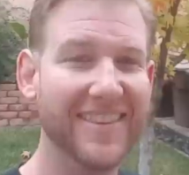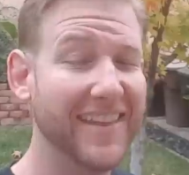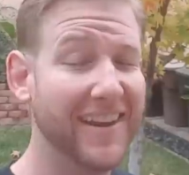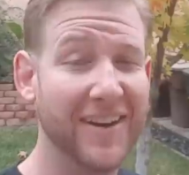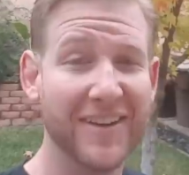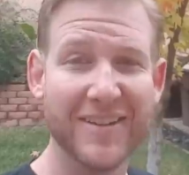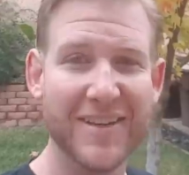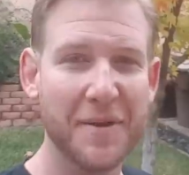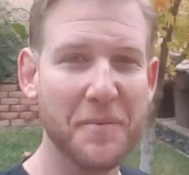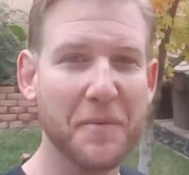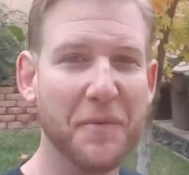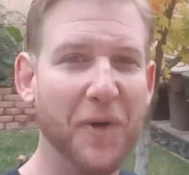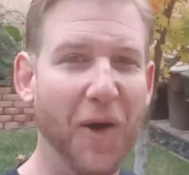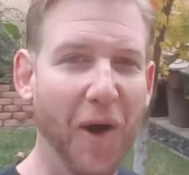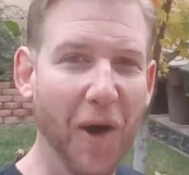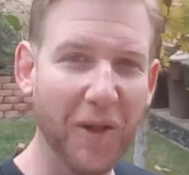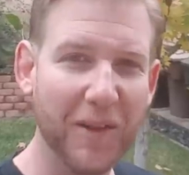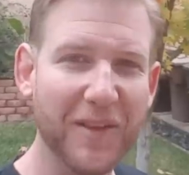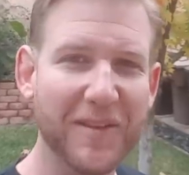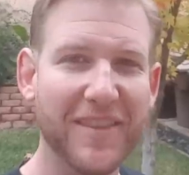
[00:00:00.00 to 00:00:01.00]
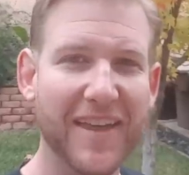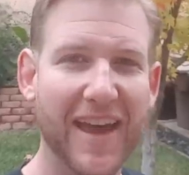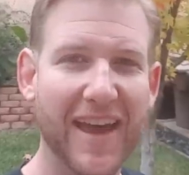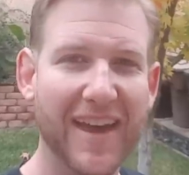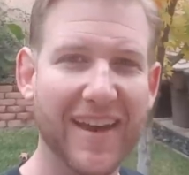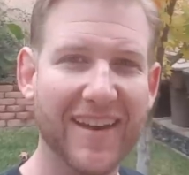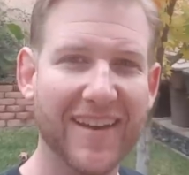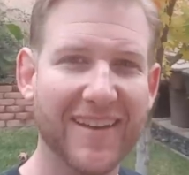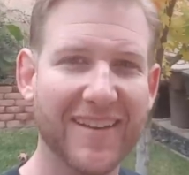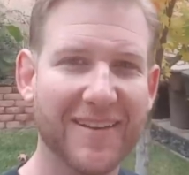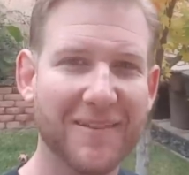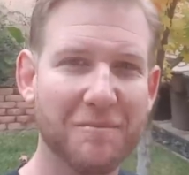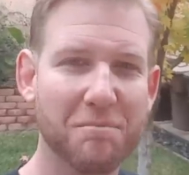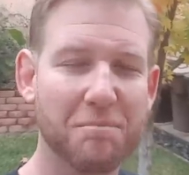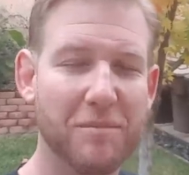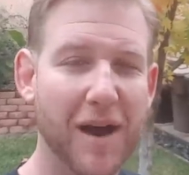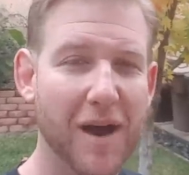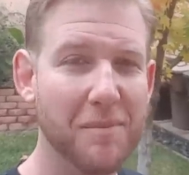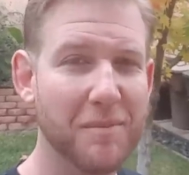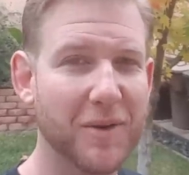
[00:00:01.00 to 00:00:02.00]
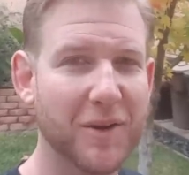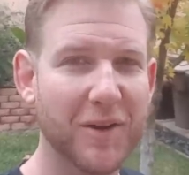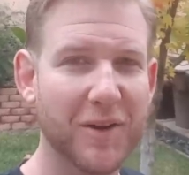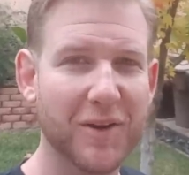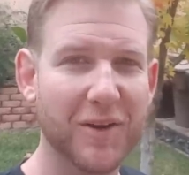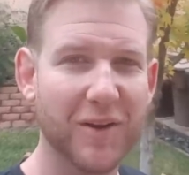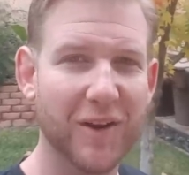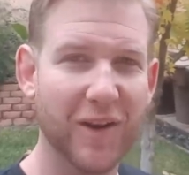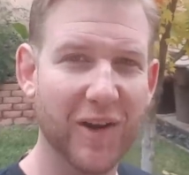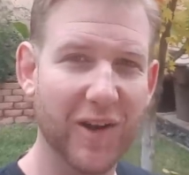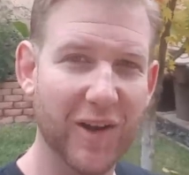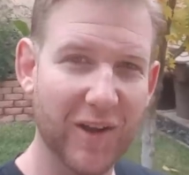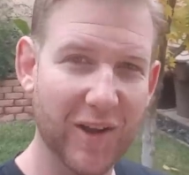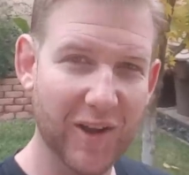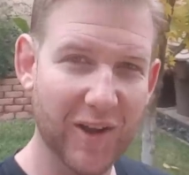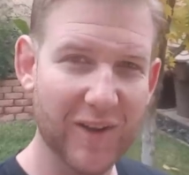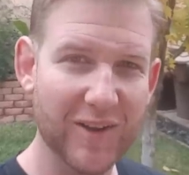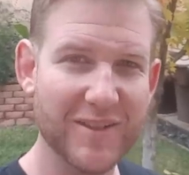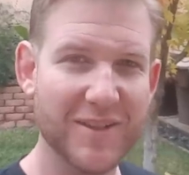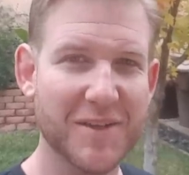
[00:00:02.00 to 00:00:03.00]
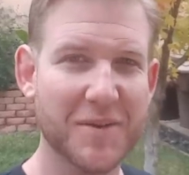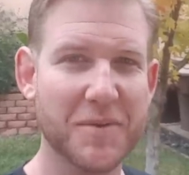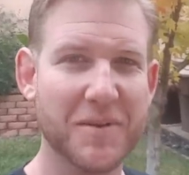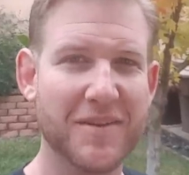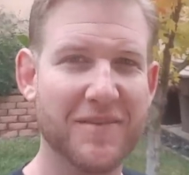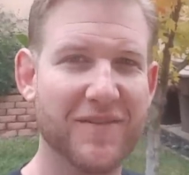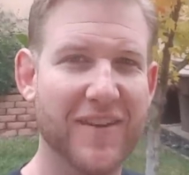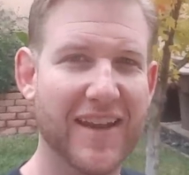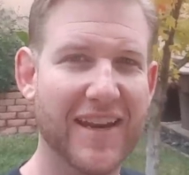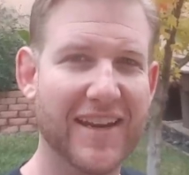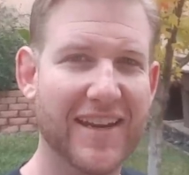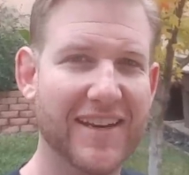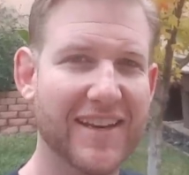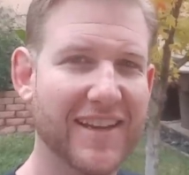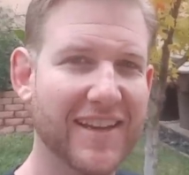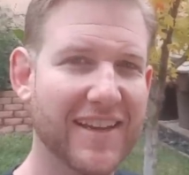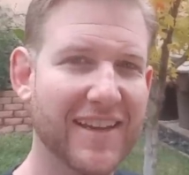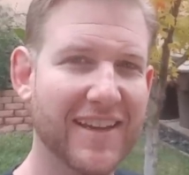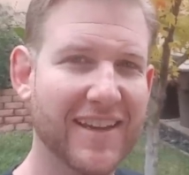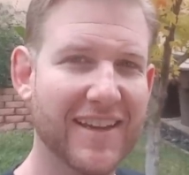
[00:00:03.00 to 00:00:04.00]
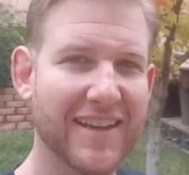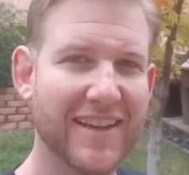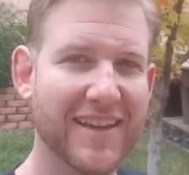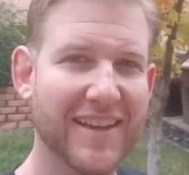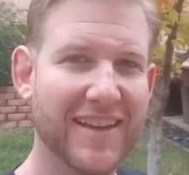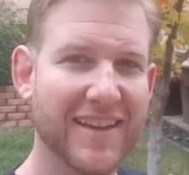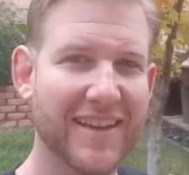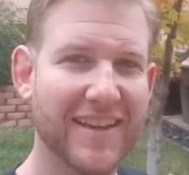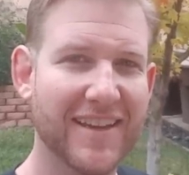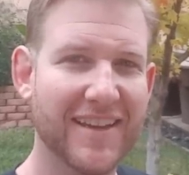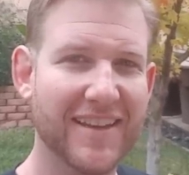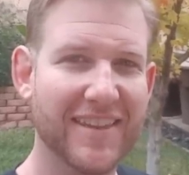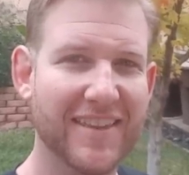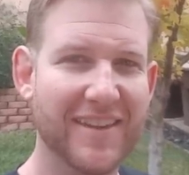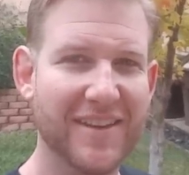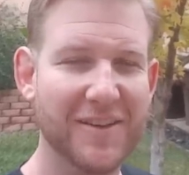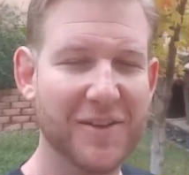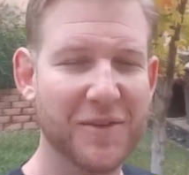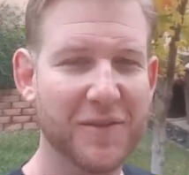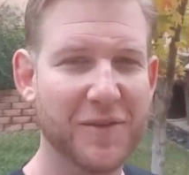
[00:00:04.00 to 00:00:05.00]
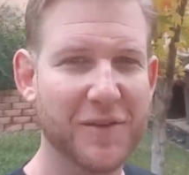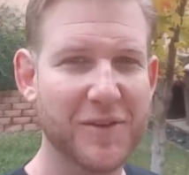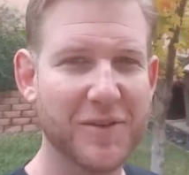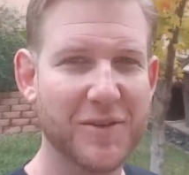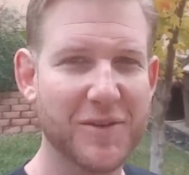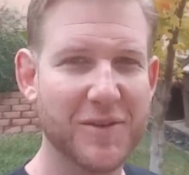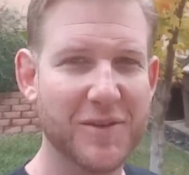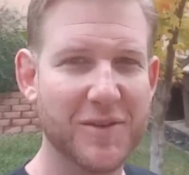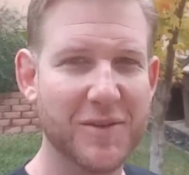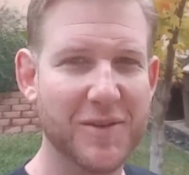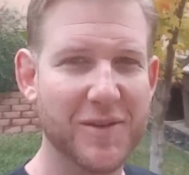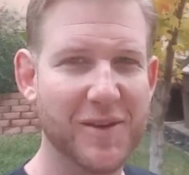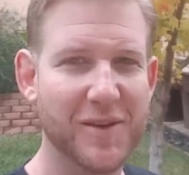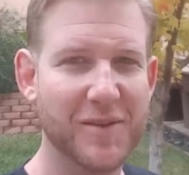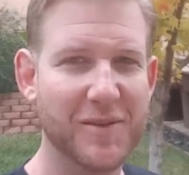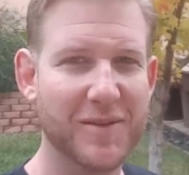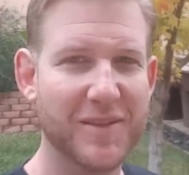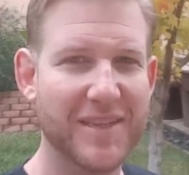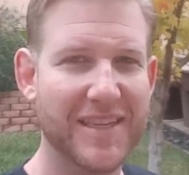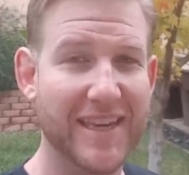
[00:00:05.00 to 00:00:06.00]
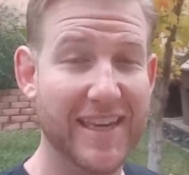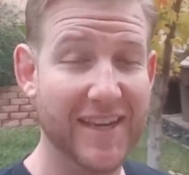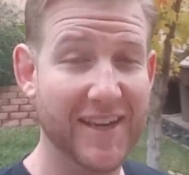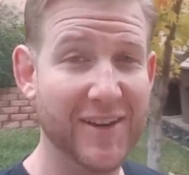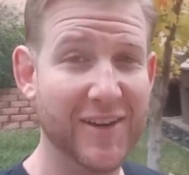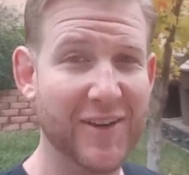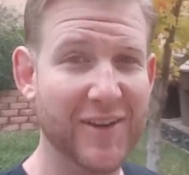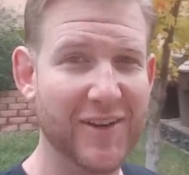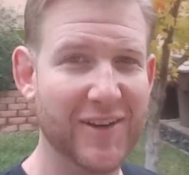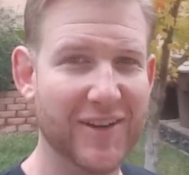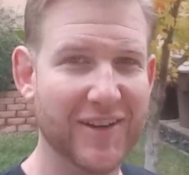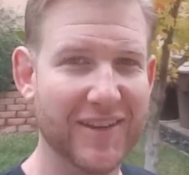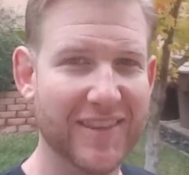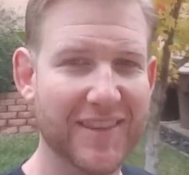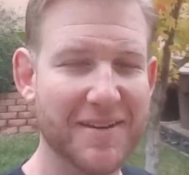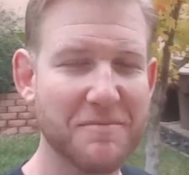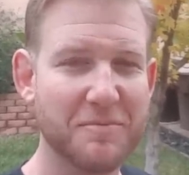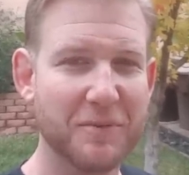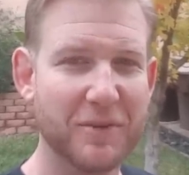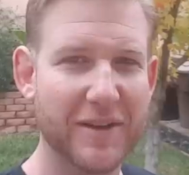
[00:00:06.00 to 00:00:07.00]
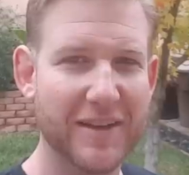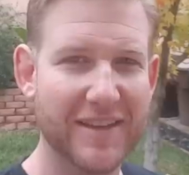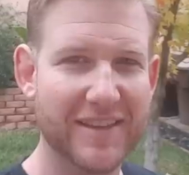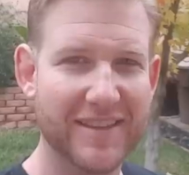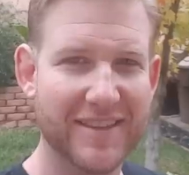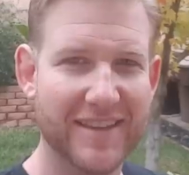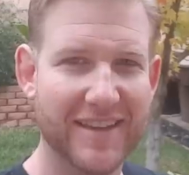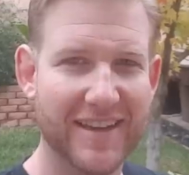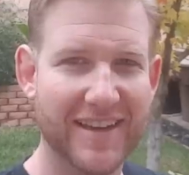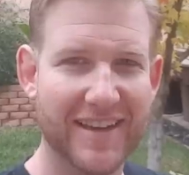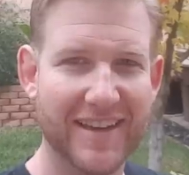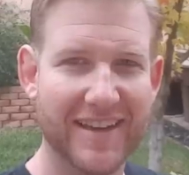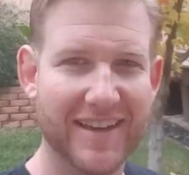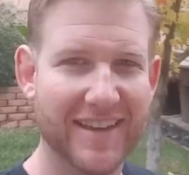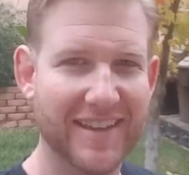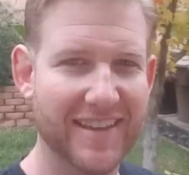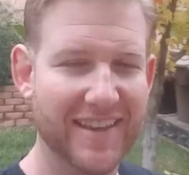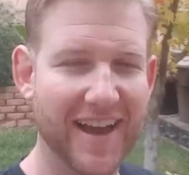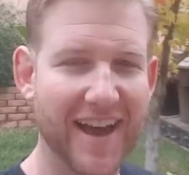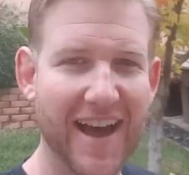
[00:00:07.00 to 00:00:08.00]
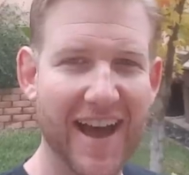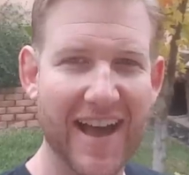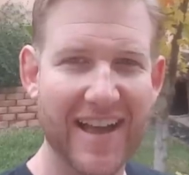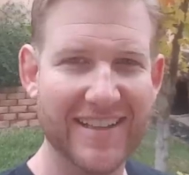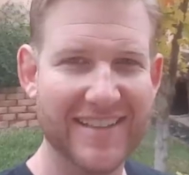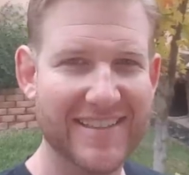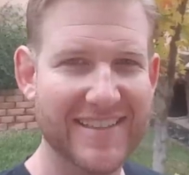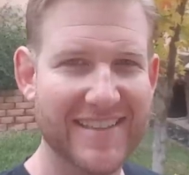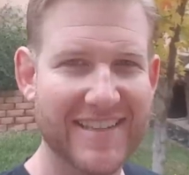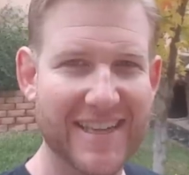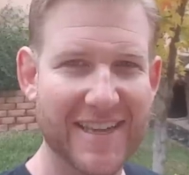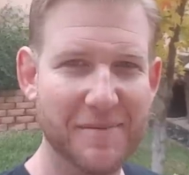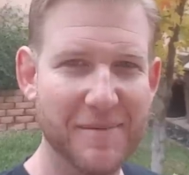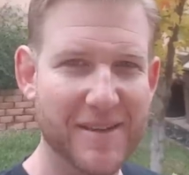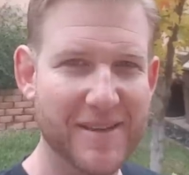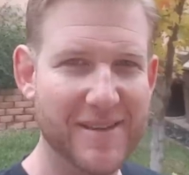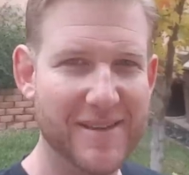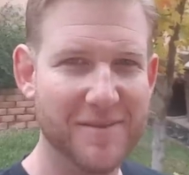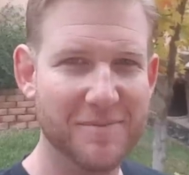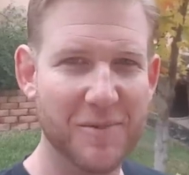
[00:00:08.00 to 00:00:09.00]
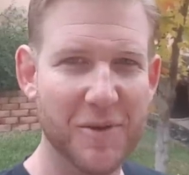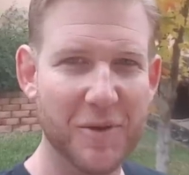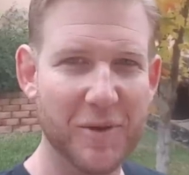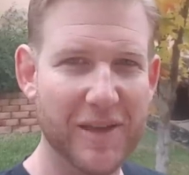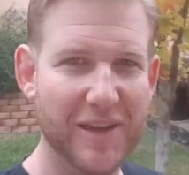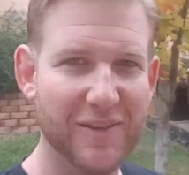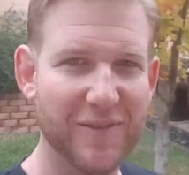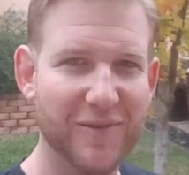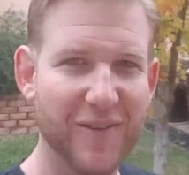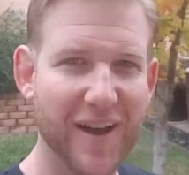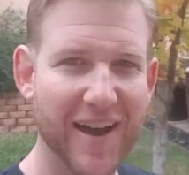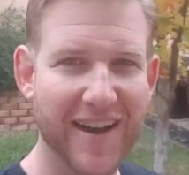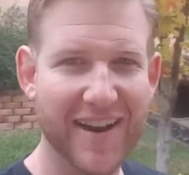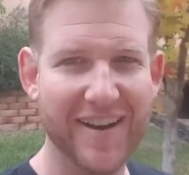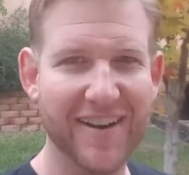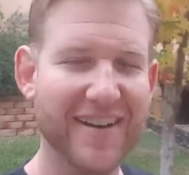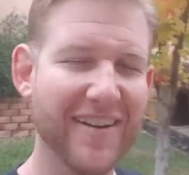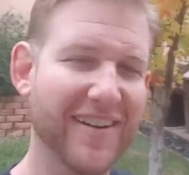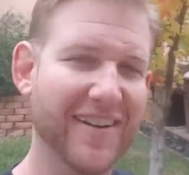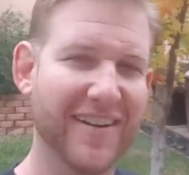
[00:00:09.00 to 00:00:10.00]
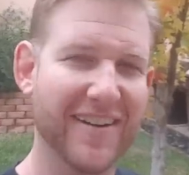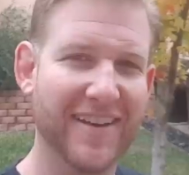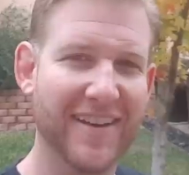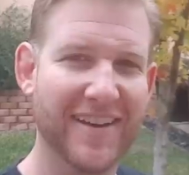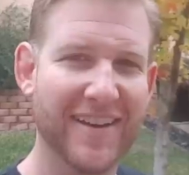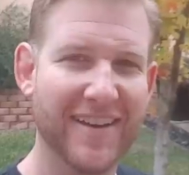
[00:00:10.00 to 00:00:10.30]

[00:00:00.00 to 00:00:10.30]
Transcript: And then on top of all of that, Bob Gurr also invented the Universal Studios King Kong that breathed uh, the hot, steamy, smoky fire.